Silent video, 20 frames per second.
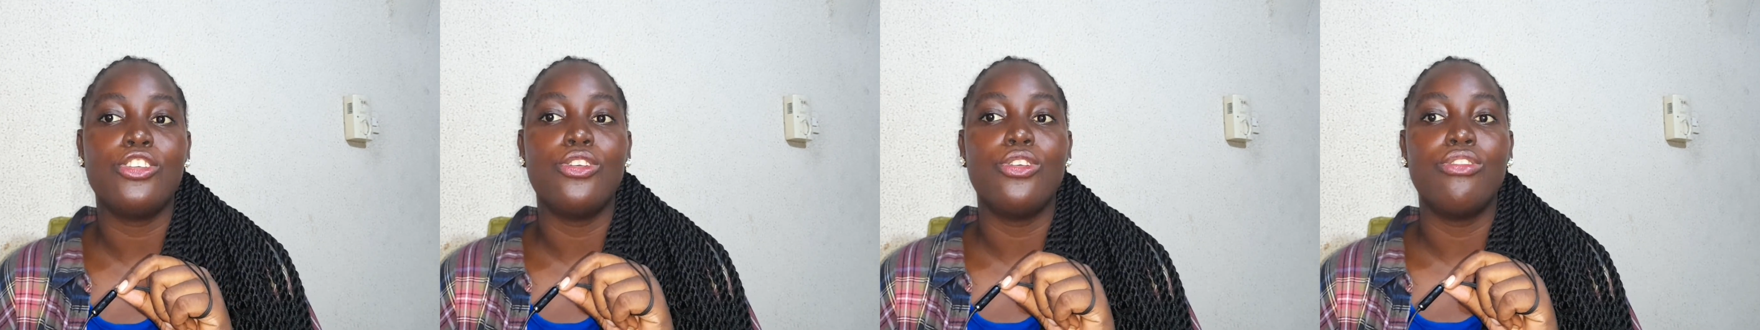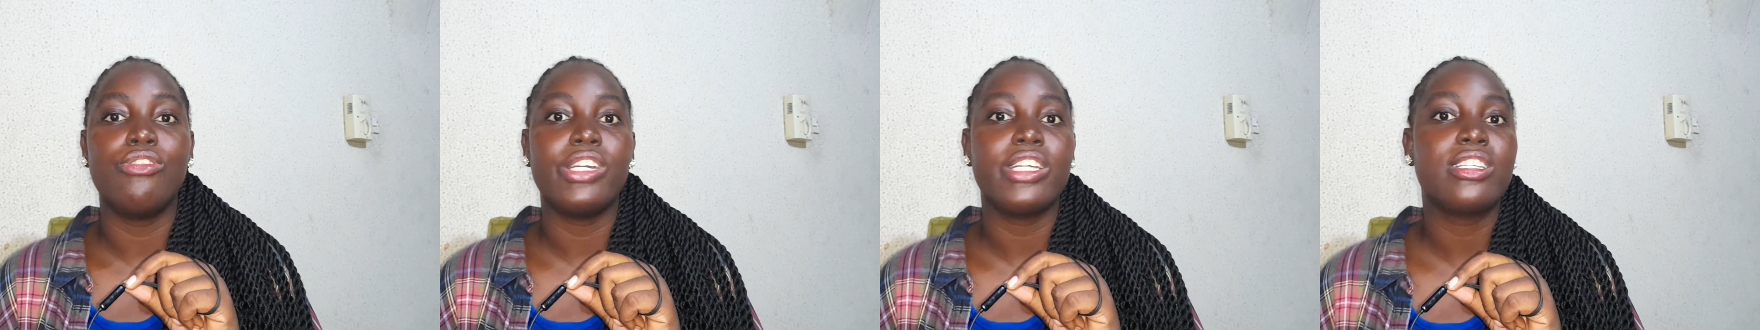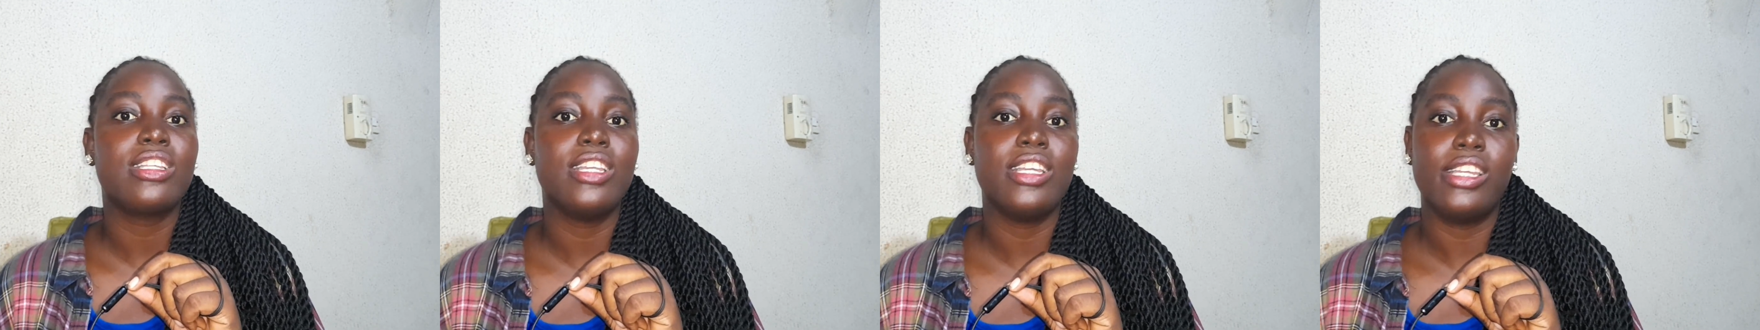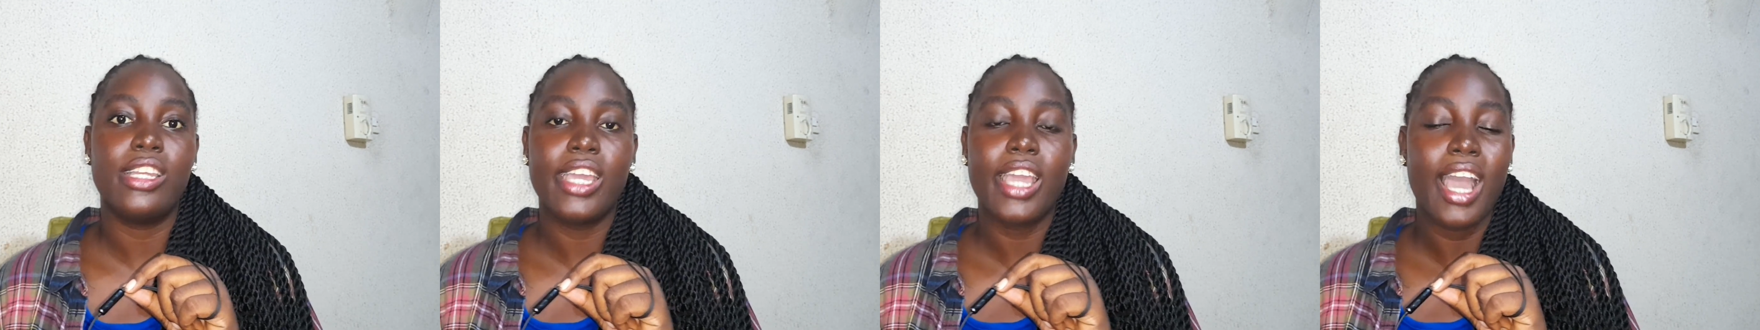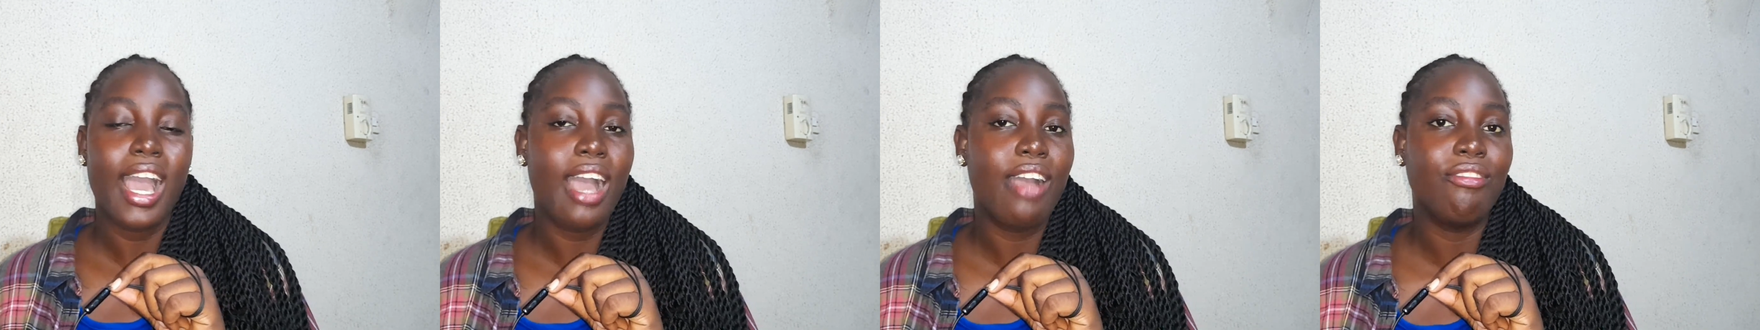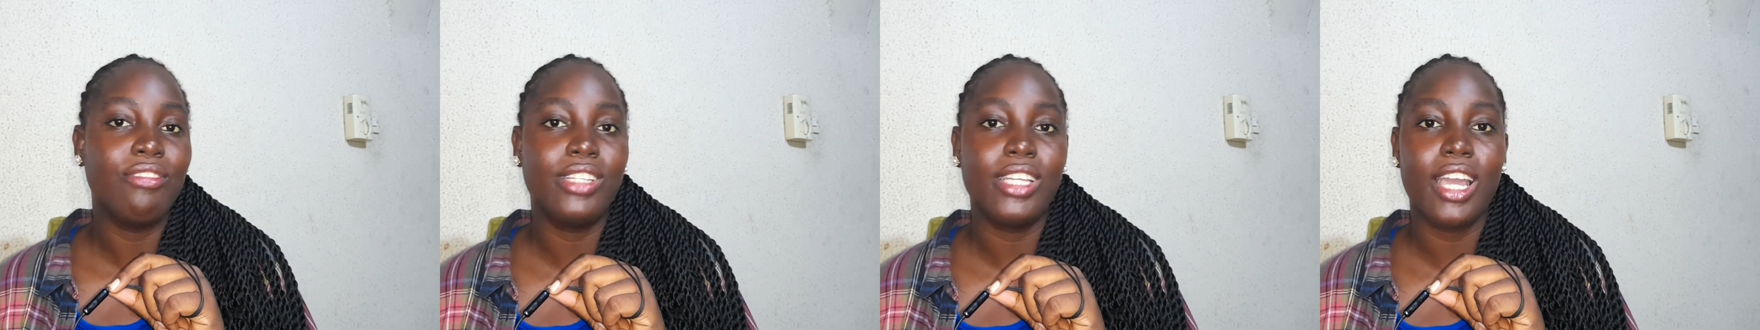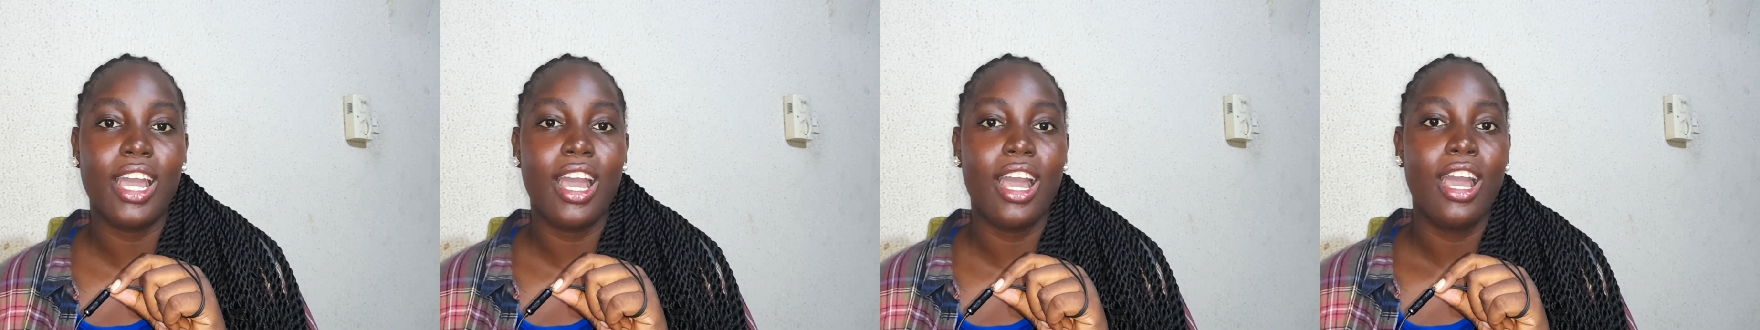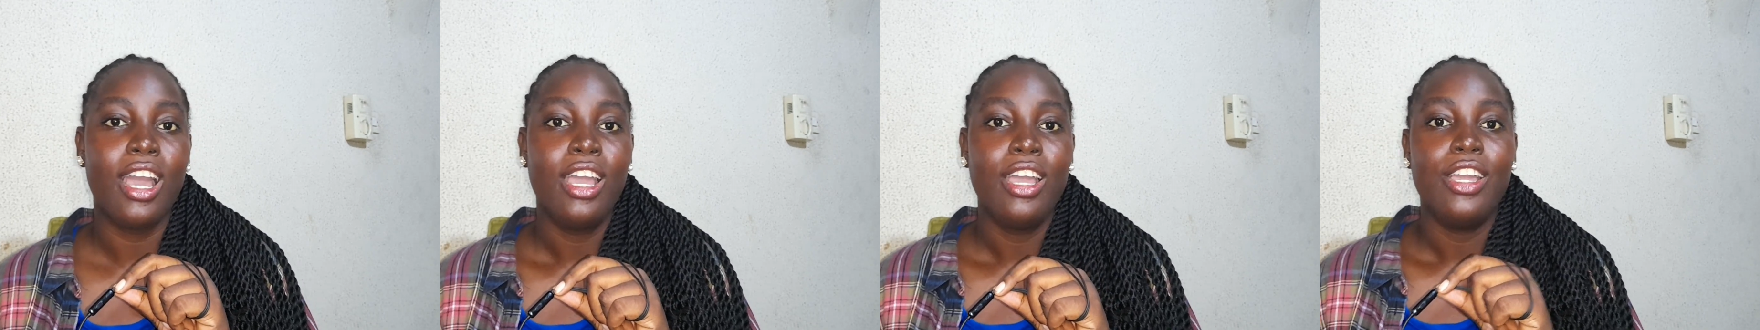Obviously they have
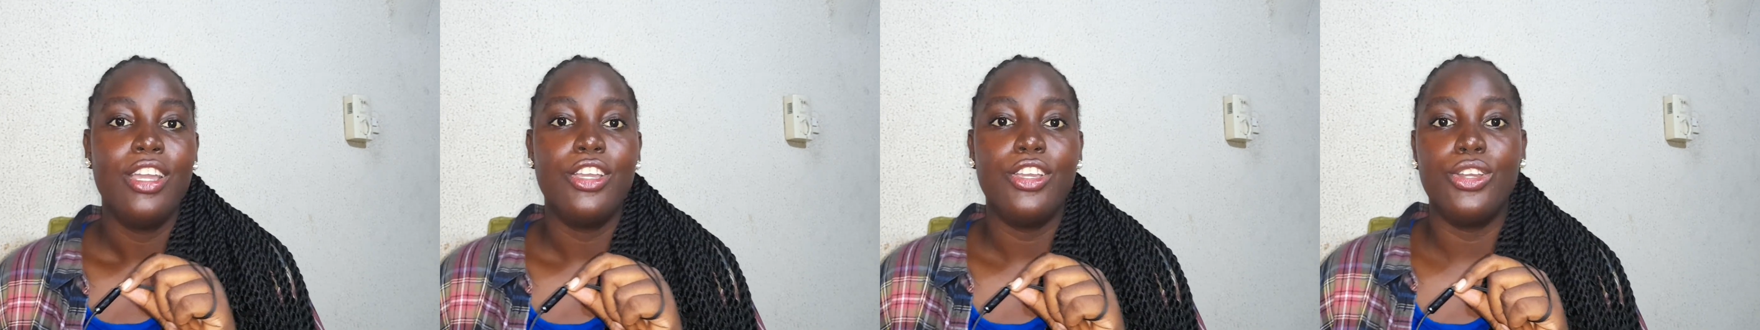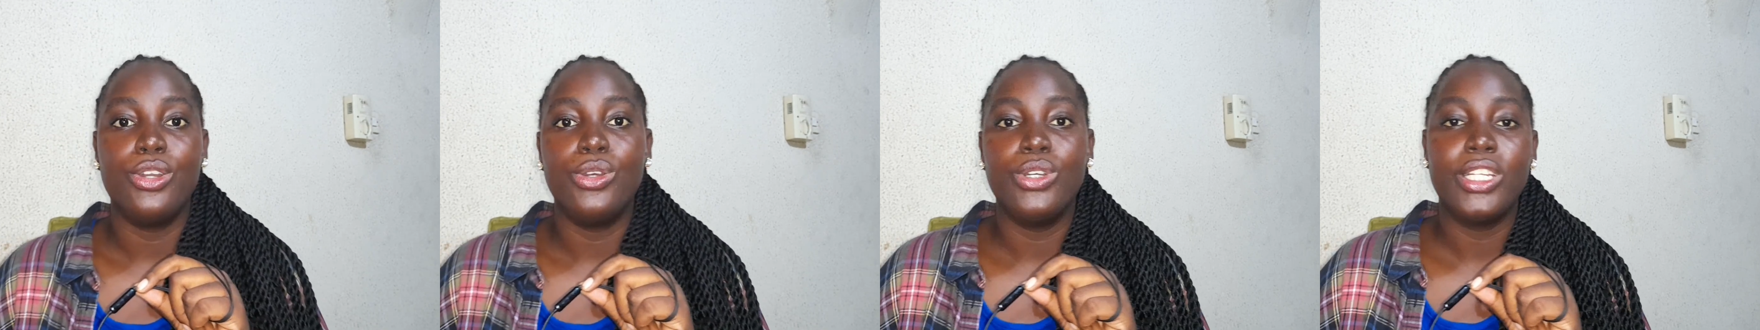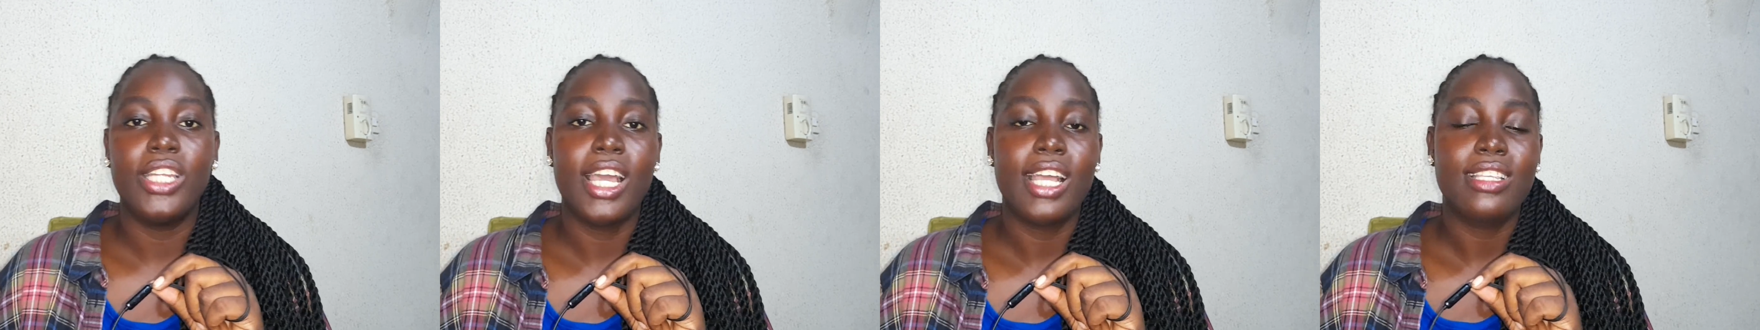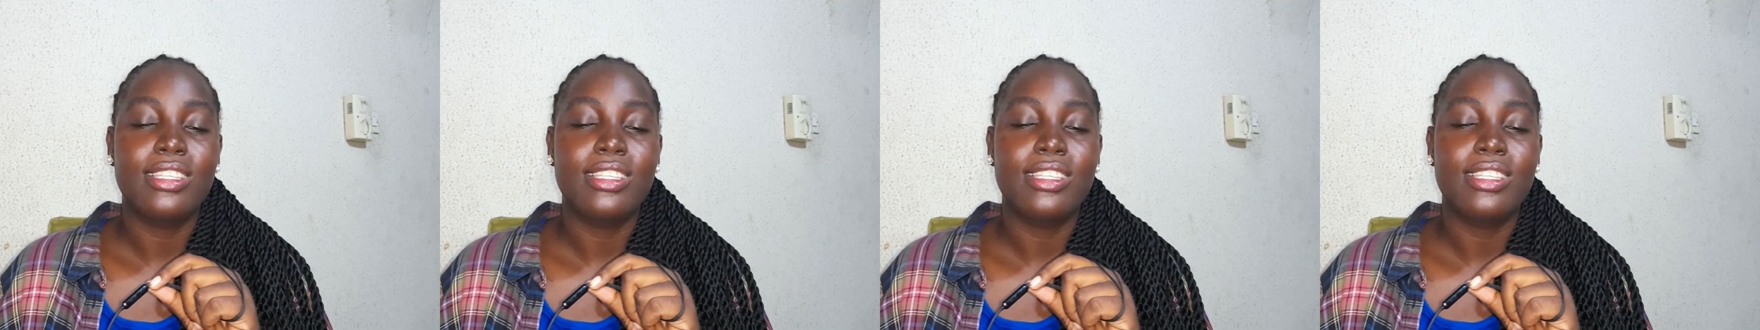their, their